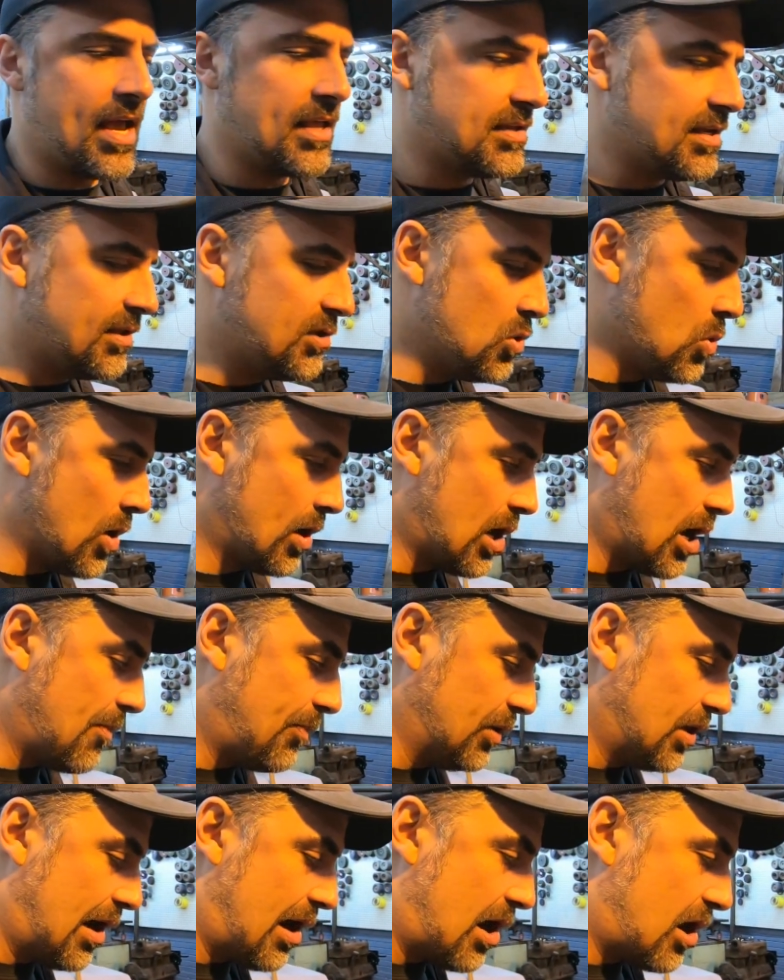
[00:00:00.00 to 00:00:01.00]
I did do a
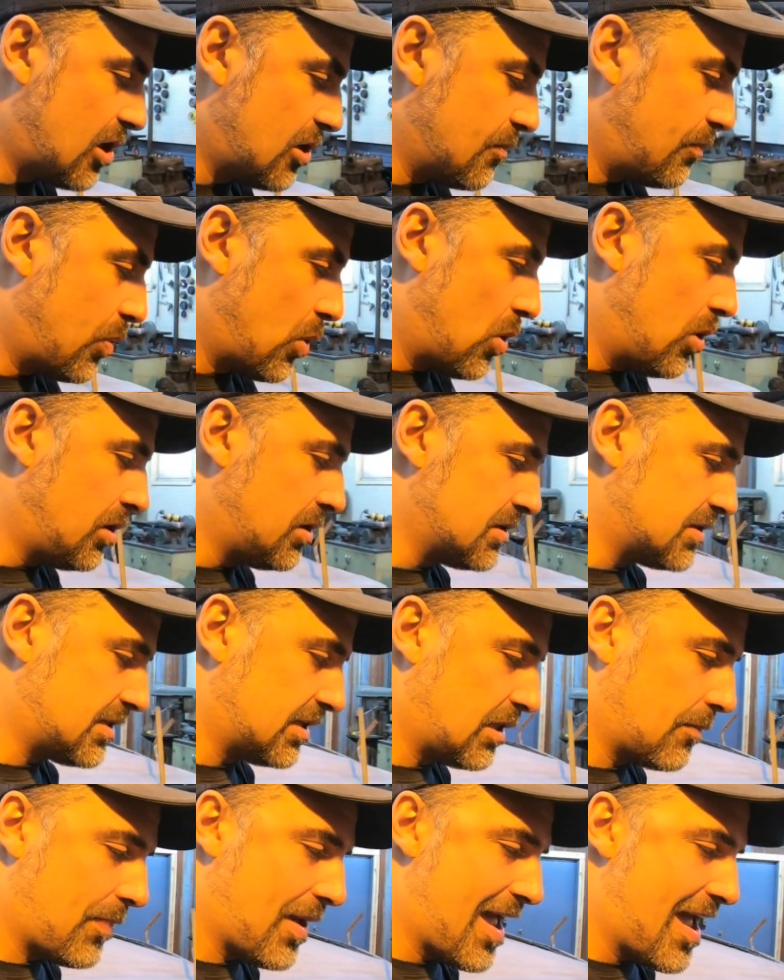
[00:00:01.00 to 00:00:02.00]
couple of hard pulls
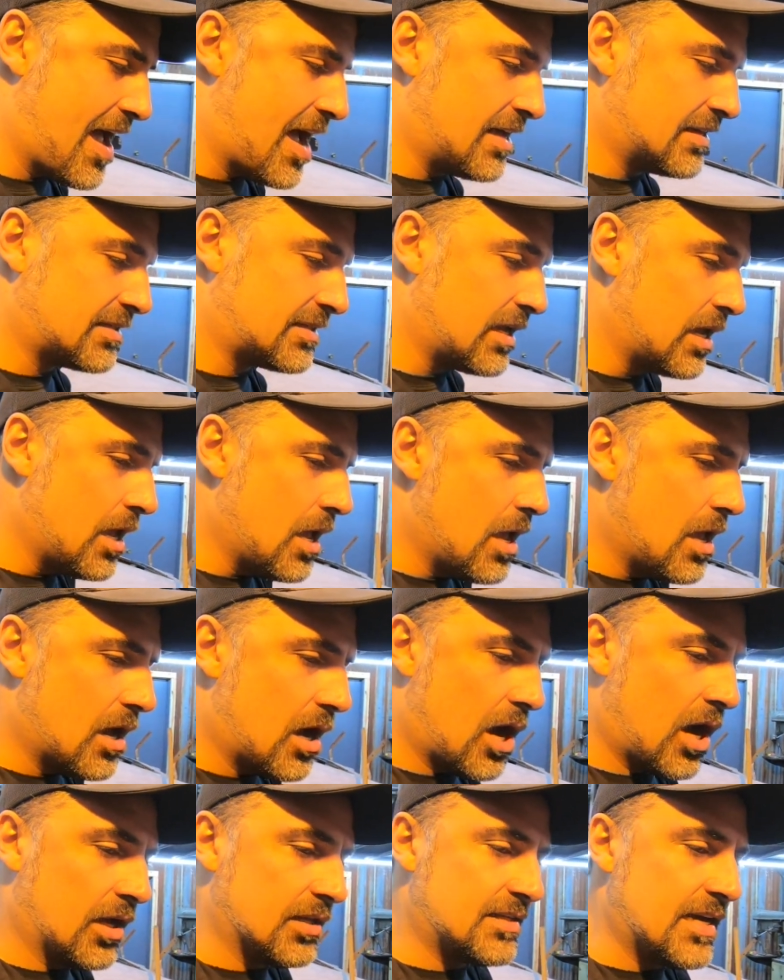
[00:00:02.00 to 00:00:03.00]
in the past,
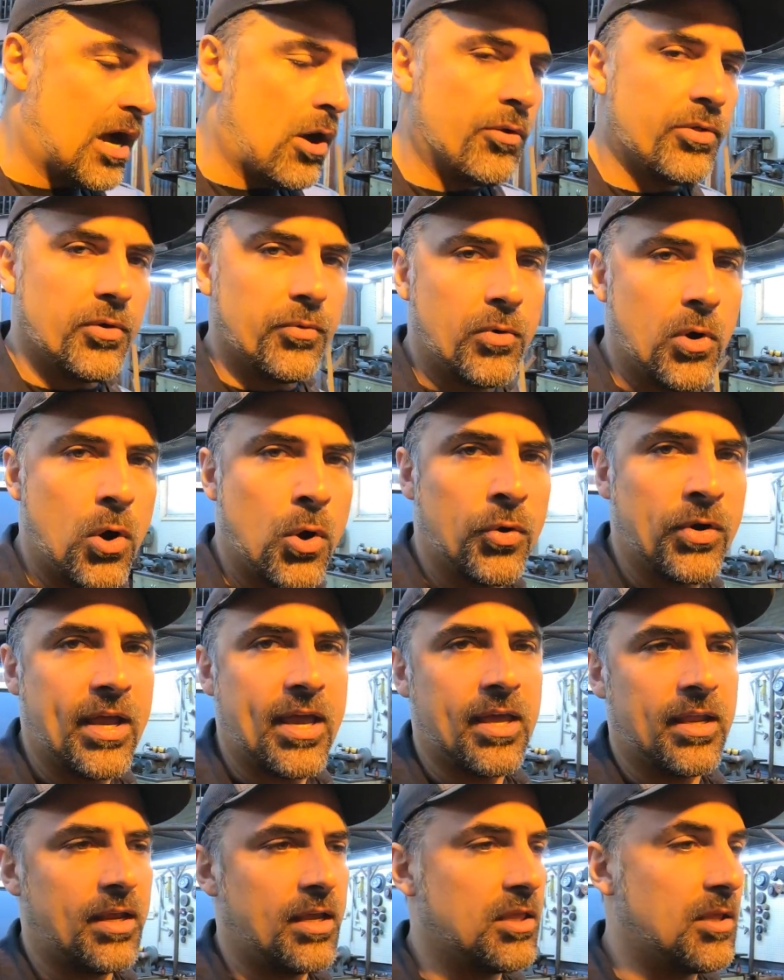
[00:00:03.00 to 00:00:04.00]
down the road
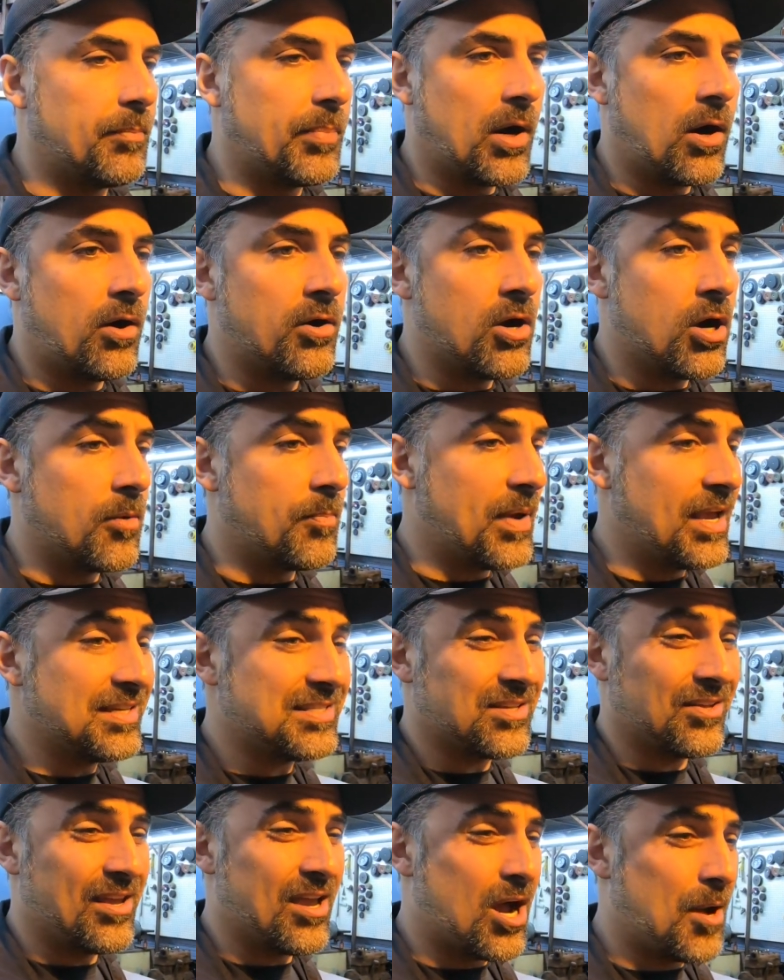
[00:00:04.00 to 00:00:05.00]
and in the barnyard,
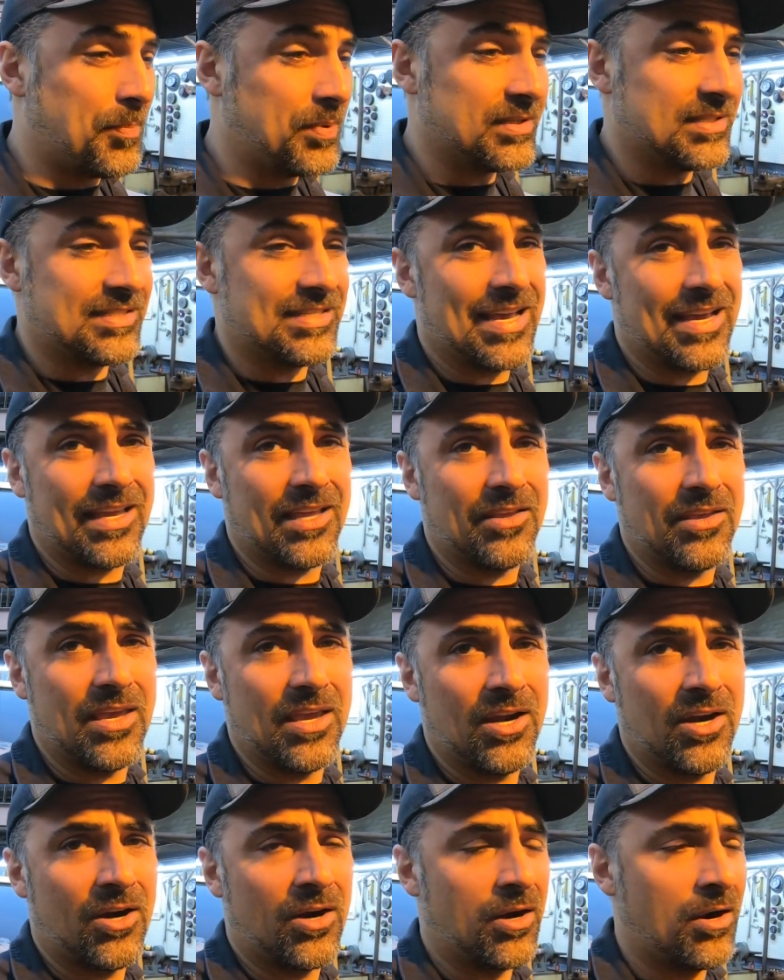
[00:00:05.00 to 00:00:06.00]
basically up in second
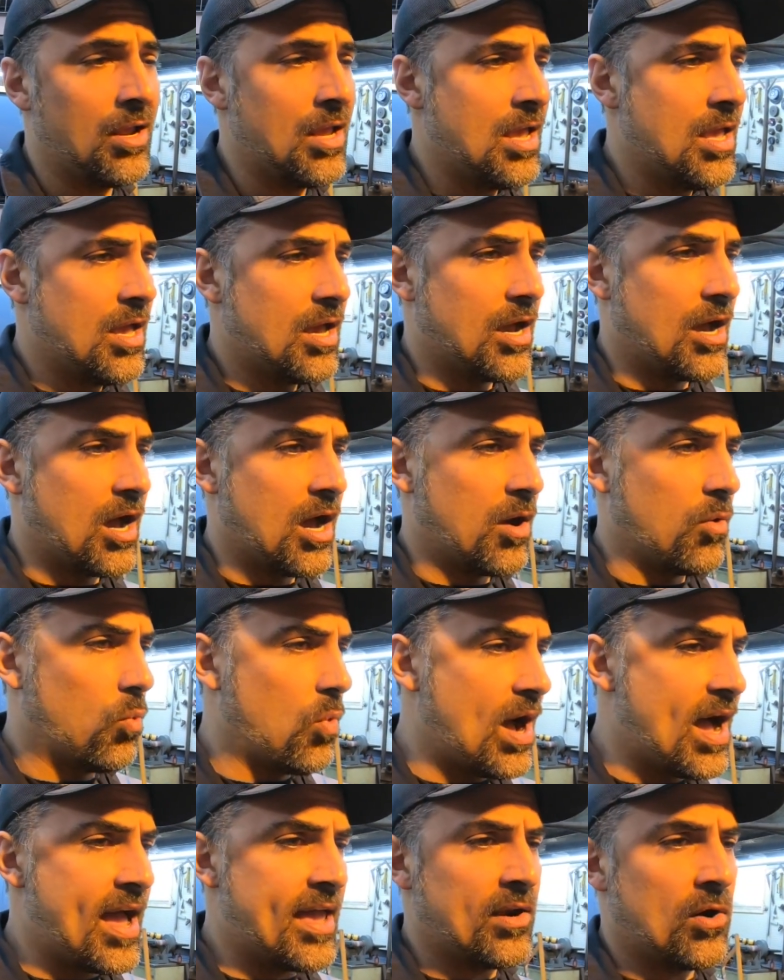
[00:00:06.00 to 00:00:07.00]
gear,
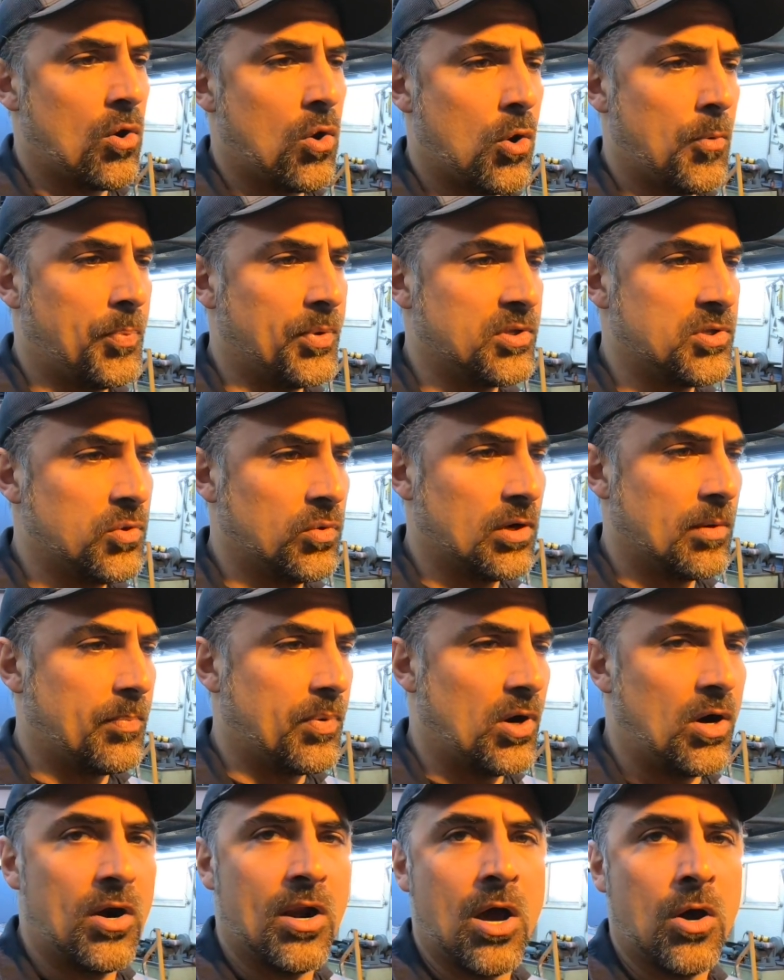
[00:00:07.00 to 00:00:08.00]
wide open, doing a
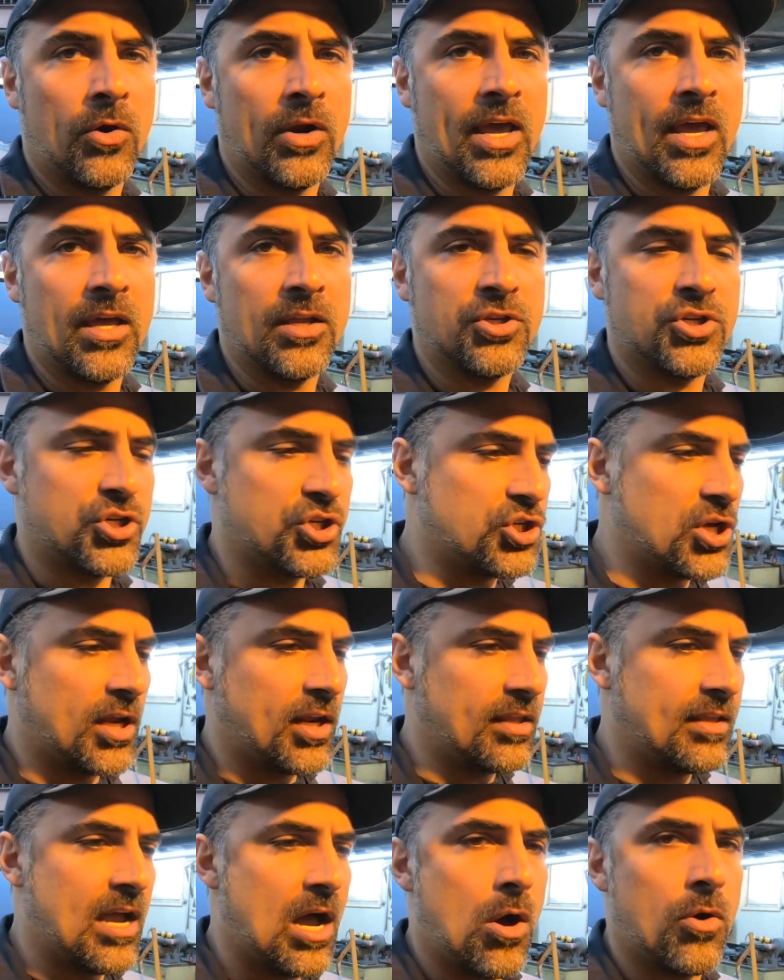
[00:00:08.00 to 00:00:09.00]
burnout, and just
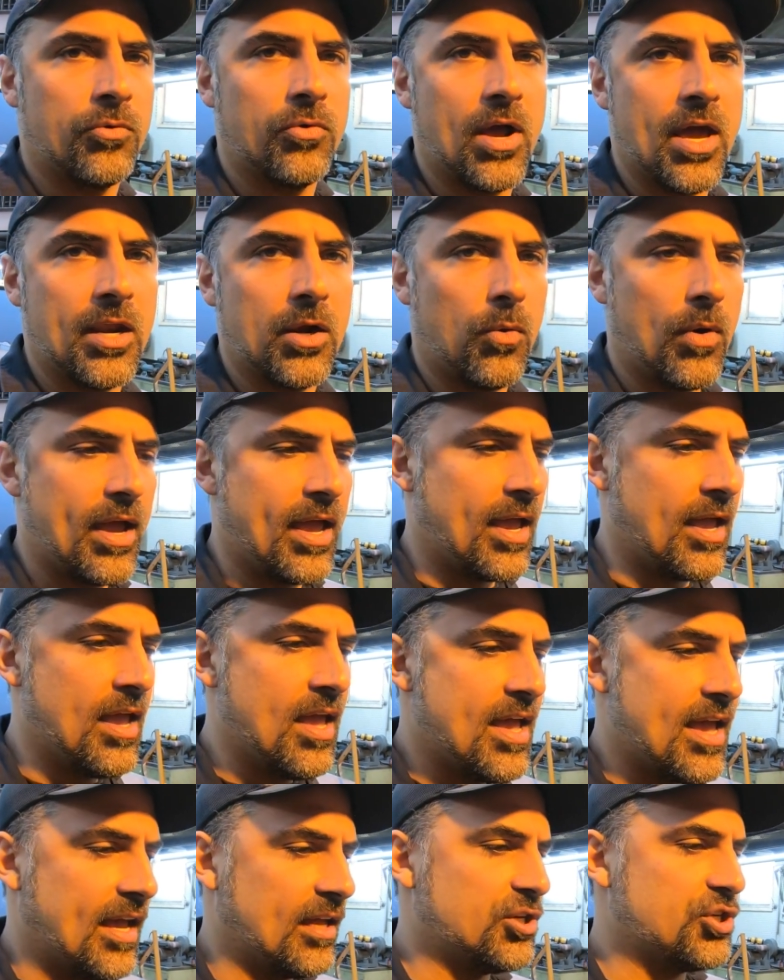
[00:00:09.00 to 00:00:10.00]
shut it down right away
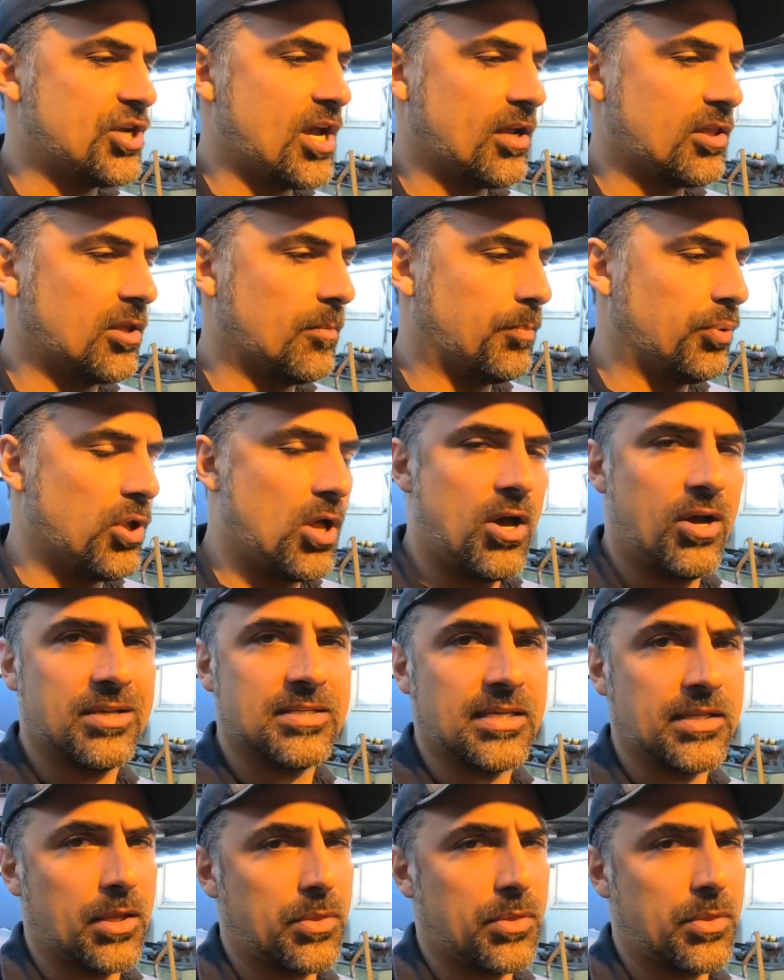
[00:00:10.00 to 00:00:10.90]
and check the plugs.